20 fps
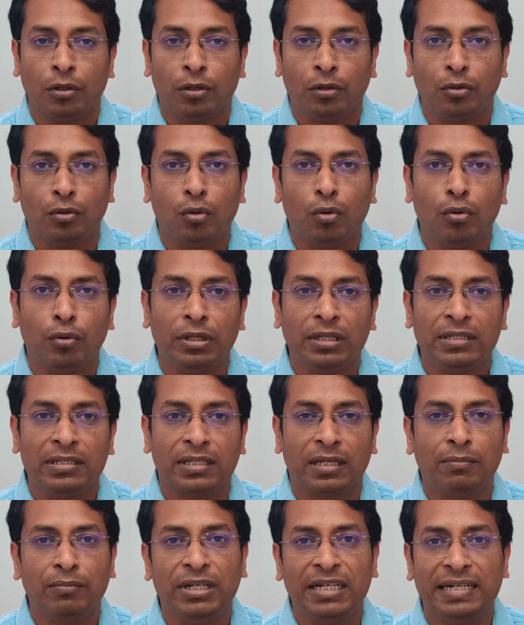Though in
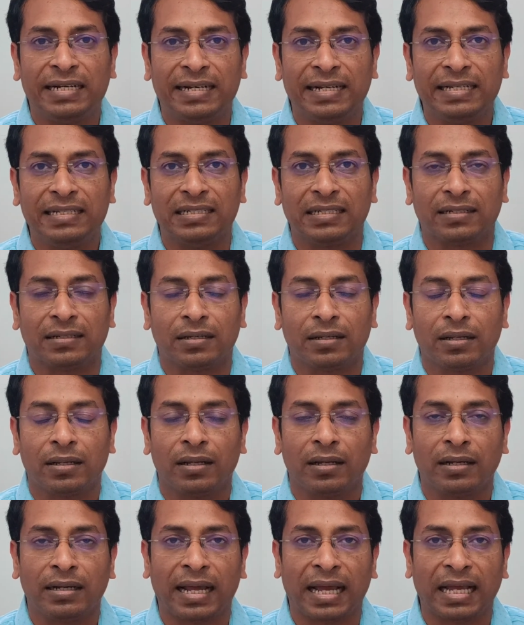some literature,
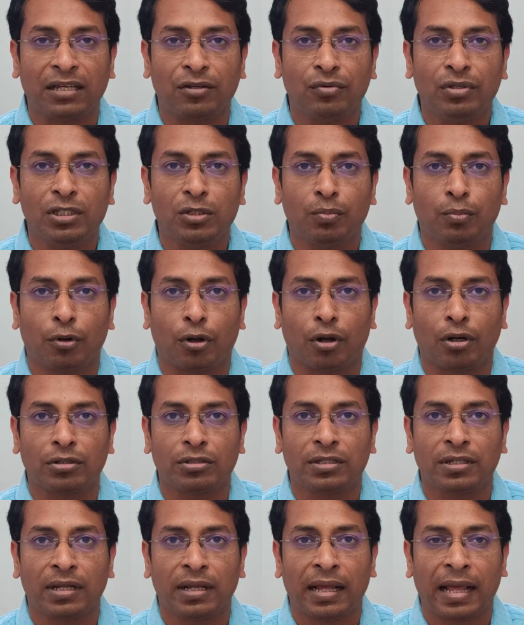Nyquist
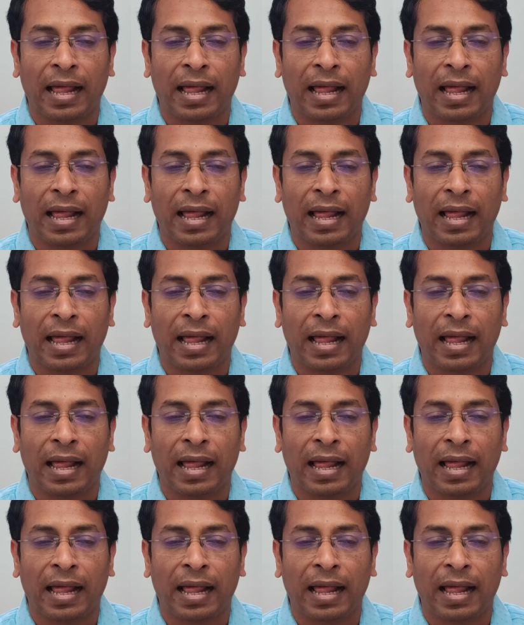plots